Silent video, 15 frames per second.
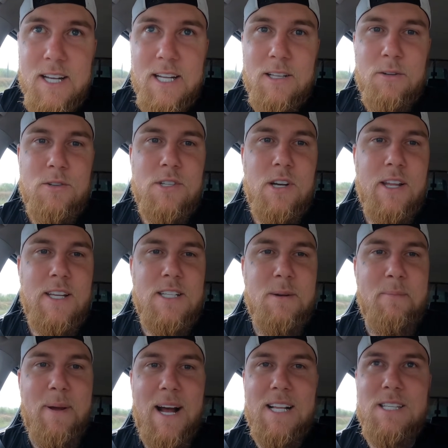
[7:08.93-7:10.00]
it looks like there's
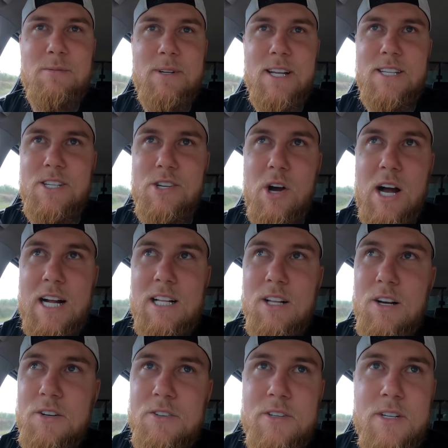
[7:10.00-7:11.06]
about to be a
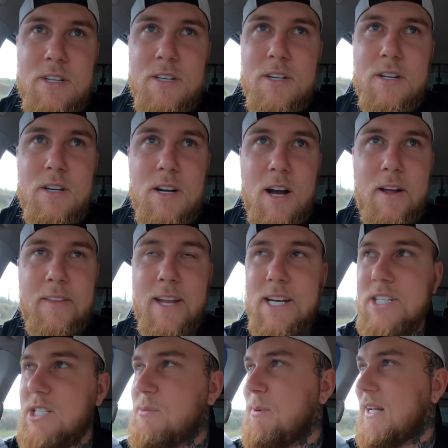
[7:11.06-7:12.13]
cyclone and then
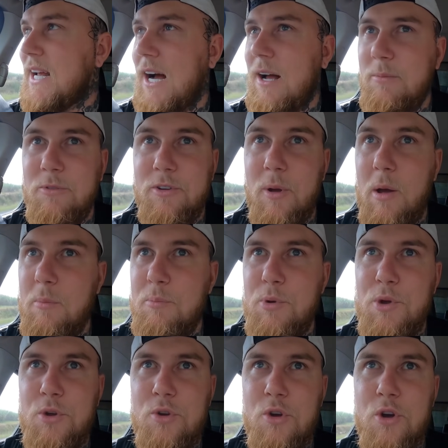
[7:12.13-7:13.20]
it just becomes
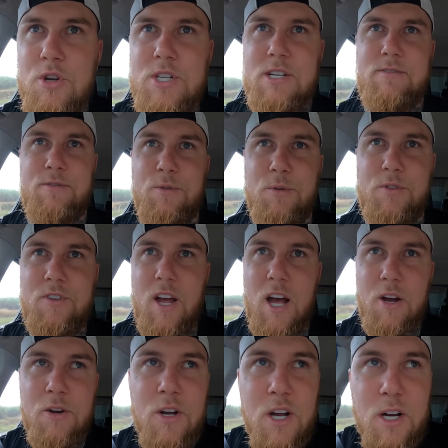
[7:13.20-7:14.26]
beautiful.
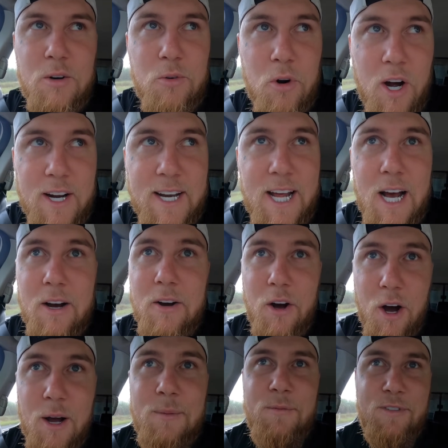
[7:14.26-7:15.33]
So right now
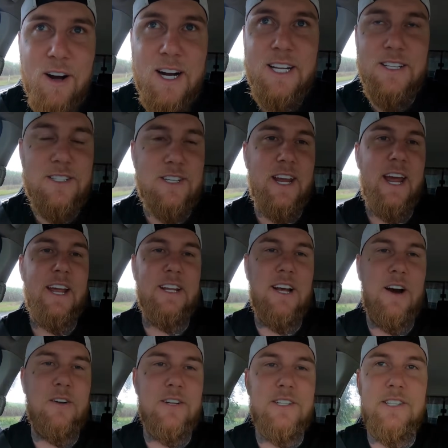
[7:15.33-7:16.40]
I'm fucking scared
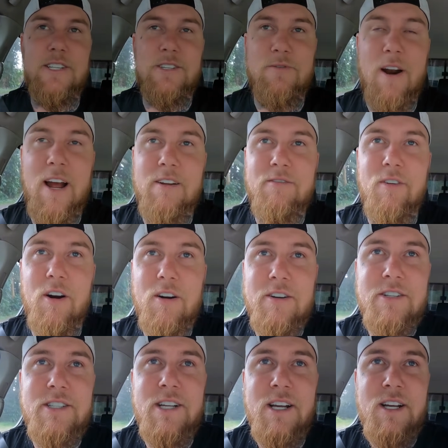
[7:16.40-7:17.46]
going into this
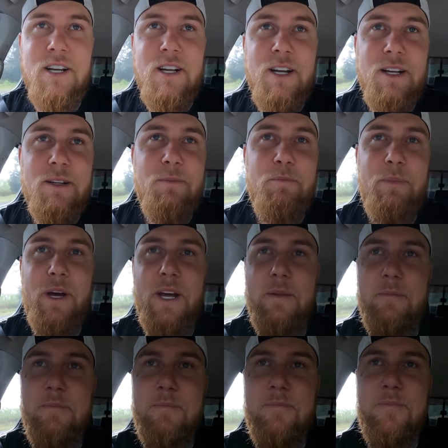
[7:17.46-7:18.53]
rainforest, but
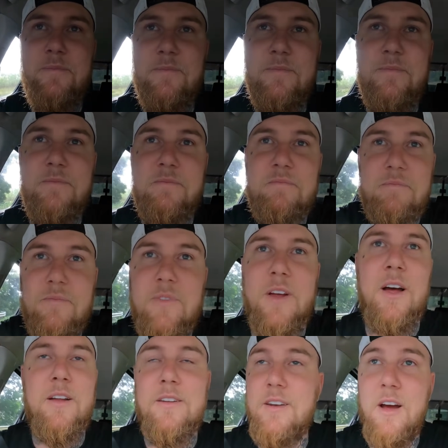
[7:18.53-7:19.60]

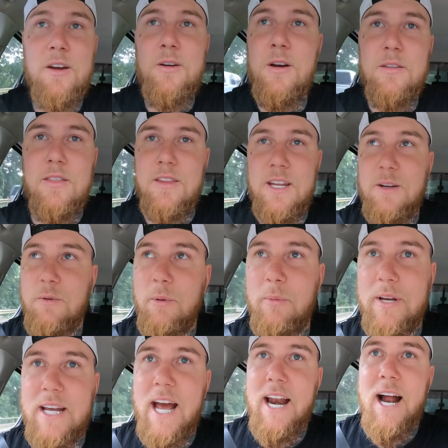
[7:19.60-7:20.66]
I don't know, I think when
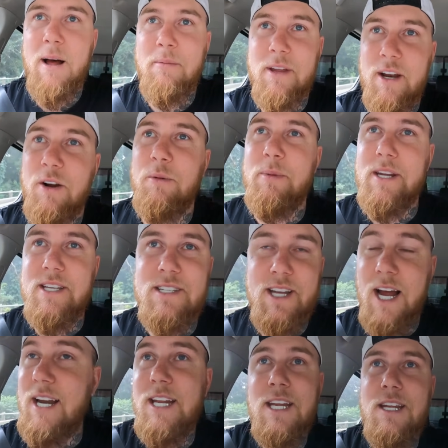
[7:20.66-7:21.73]
we get up there it'll be
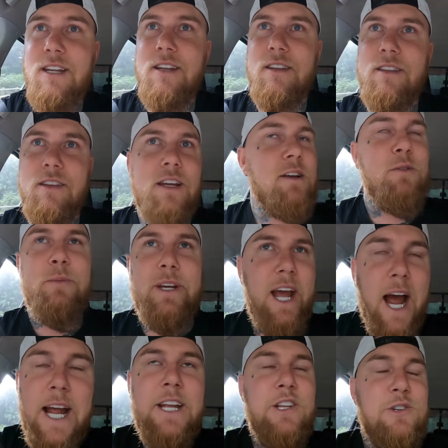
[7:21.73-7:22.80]
sunny and there'll be
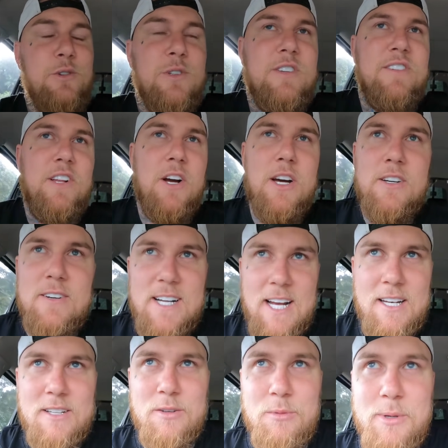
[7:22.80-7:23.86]
angels flying
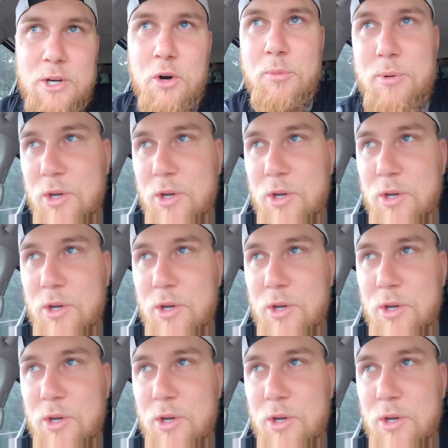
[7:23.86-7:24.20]
around and it'll be all